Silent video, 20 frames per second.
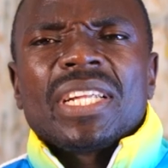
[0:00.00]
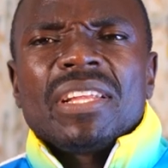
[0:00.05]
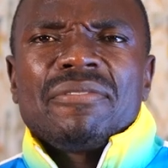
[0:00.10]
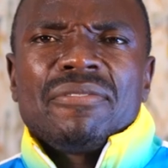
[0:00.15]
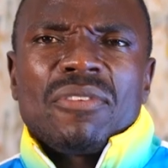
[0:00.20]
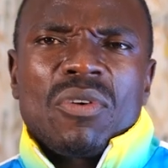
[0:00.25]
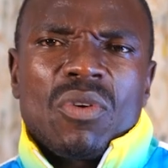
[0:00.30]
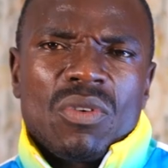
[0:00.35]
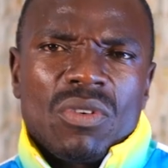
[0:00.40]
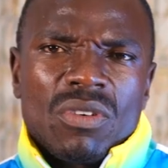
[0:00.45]

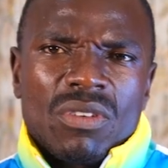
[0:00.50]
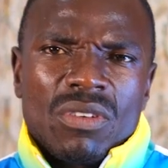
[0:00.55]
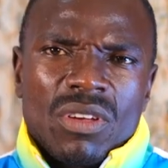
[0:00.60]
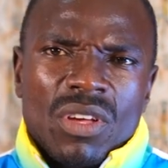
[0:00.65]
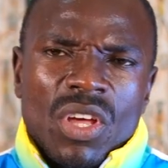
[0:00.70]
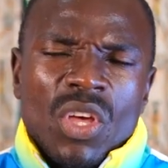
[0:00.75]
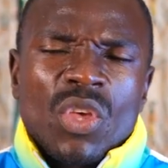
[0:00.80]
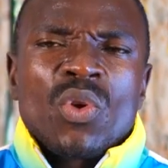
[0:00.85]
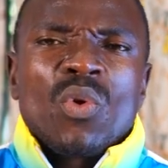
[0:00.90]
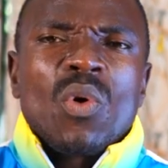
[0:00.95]
level.
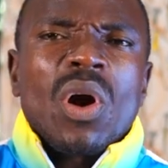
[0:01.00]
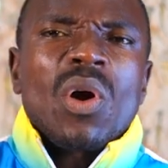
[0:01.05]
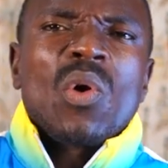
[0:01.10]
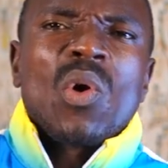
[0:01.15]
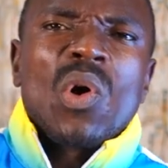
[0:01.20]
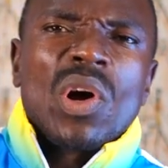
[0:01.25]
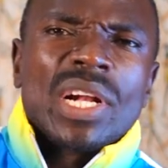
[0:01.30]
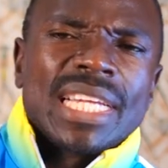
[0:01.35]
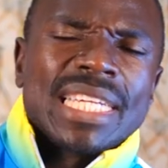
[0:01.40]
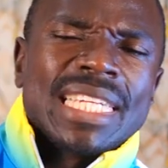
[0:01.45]
You are
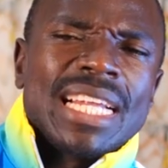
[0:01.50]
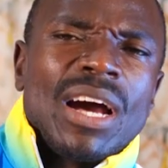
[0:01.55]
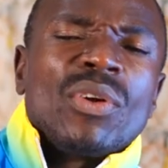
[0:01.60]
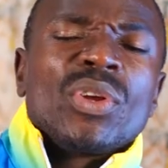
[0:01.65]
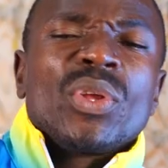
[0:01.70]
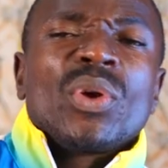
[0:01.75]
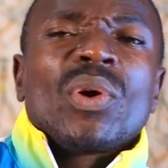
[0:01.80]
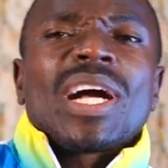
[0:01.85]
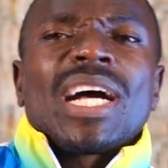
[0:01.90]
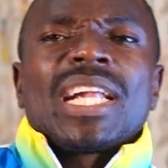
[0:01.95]
going
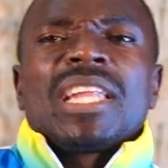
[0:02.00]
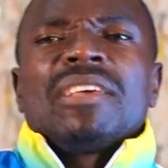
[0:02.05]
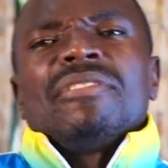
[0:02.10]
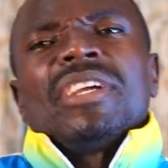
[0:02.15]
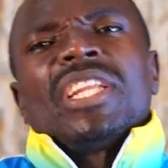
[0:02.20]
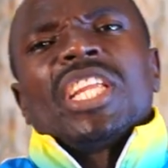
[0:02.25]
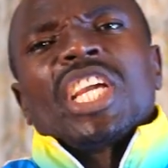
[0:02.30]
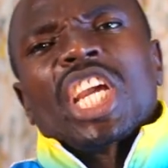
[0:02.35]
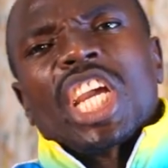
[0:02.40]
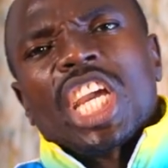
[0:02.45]
down, you can
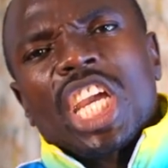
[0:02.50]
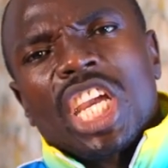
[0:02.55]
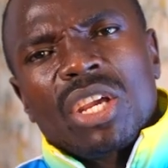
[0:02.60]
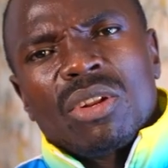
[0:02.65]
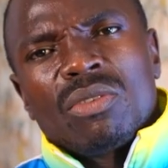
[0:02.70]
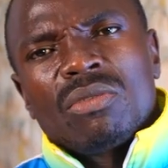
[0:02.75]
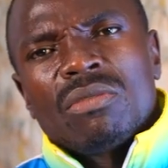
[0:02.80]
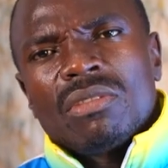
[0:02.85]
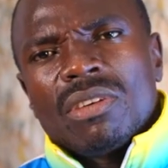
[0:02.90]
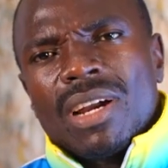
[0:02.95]
even
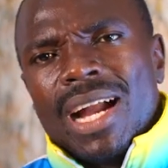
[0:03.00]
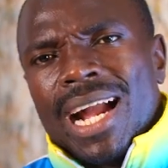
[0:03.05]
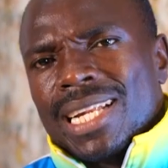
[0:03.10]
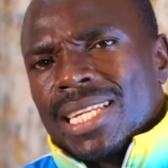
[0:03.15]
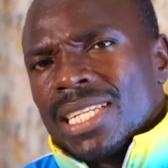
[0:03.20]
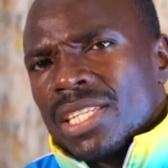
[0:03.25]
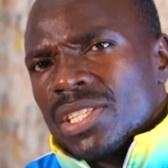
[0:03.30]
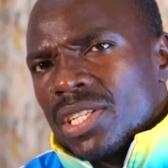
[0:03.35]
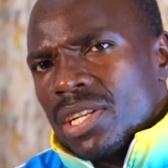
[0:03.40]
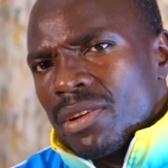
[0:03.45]
kill at
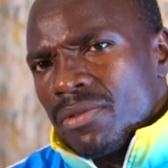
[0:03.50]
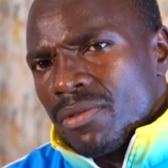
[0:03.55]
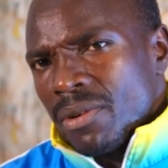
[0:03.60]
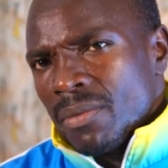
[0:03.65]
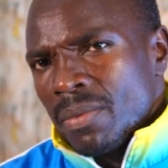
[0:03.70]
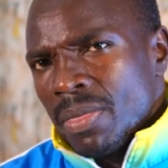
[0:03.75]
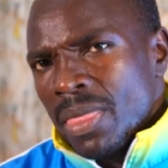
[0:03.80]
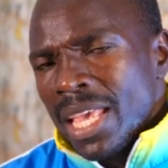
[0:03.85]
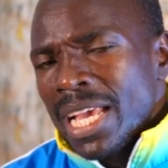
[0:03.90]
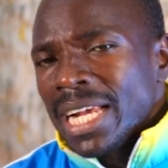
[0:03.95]
this level.
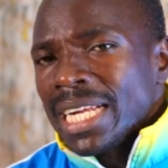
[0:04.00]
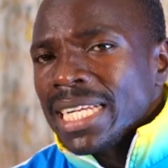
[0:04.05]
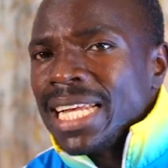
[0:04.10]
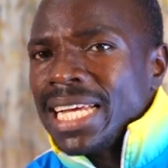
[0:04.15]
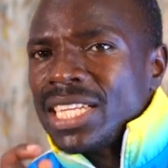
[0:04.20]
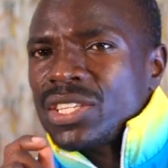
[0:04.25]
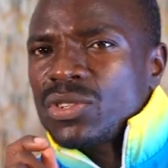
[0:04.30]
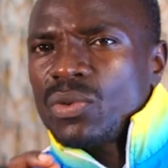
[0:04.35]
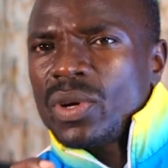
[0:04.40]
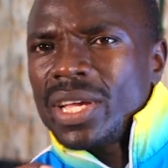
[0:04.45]

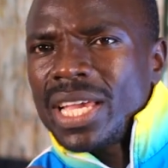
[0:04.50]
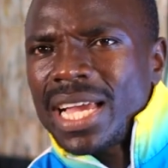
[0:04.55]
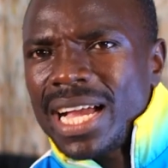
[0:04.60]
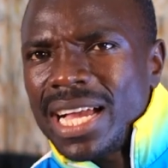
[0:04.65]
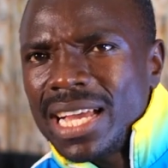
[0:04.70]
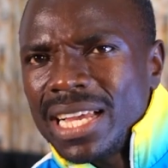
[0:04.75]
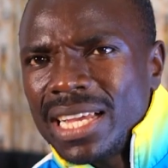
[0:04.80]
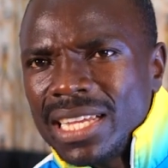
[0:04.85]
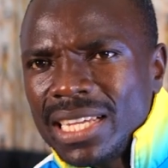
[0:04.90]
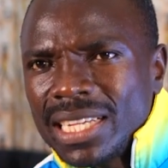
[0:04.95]
That's
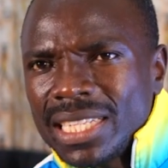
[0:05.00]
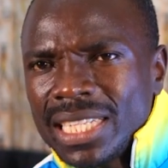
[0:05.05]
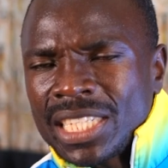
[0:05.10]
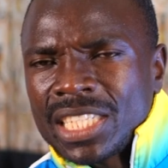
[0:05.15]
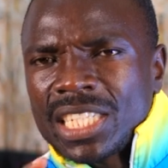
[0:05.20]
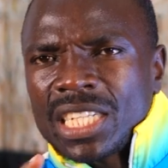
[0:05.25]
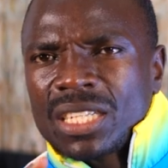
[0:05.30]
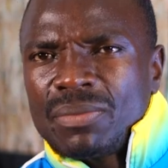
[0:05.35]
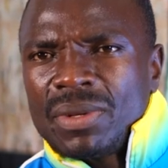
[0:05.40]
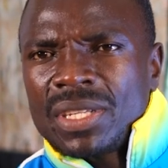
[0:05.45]
where the
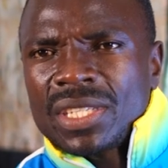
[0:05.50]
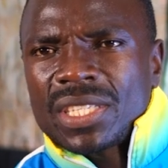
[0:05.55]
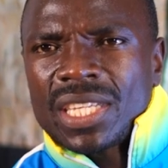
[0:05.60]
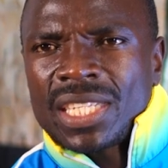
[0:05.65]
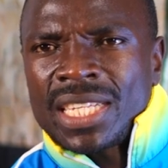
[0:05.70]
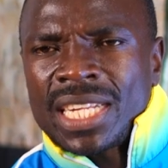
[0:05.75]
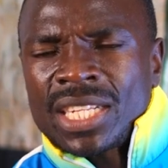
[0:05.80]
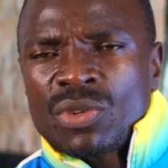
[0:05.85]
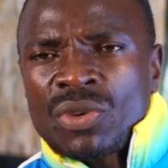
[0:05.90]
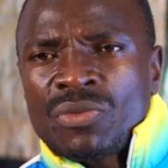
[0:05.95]
statement
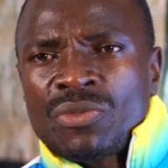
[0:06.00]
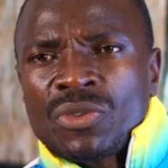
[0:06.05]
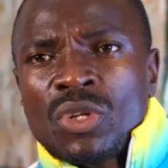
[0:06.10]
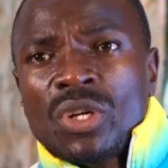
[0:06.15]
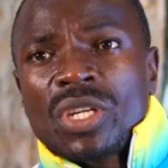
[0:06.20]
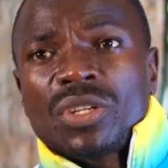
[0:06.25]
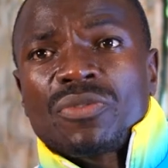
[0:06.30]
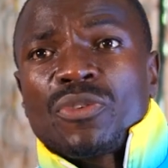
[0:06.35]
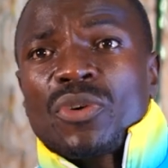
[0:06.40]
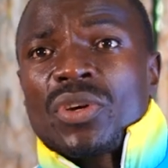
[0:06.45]
says that if you
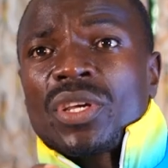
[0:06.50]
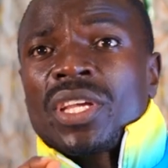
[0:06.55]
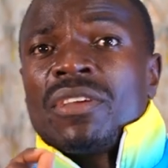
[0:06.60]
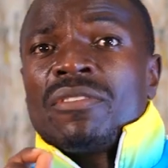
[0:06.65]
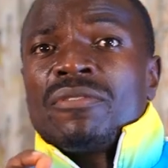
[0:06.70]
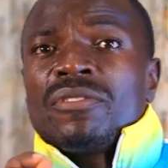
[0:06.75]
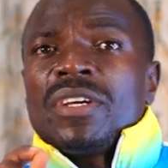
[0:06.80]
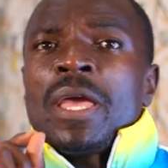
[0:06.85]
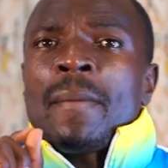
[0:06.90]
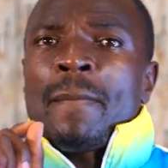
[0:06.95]
don't
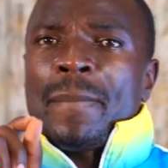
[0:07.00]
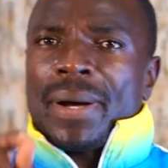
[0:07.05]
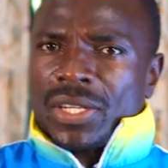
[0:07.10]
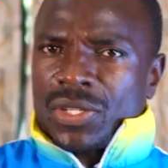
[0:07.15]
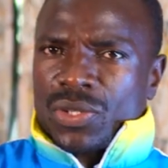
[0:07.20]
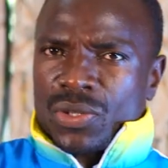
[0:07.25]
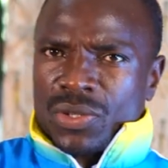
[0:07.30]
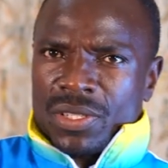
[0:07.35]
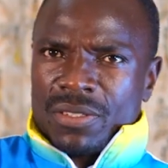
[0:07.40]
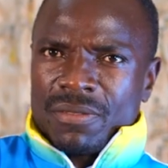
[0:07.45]
forgive a
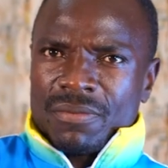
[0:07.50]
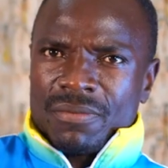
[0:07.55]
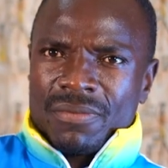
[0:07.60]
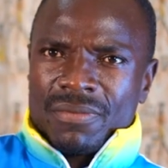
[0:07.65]
person,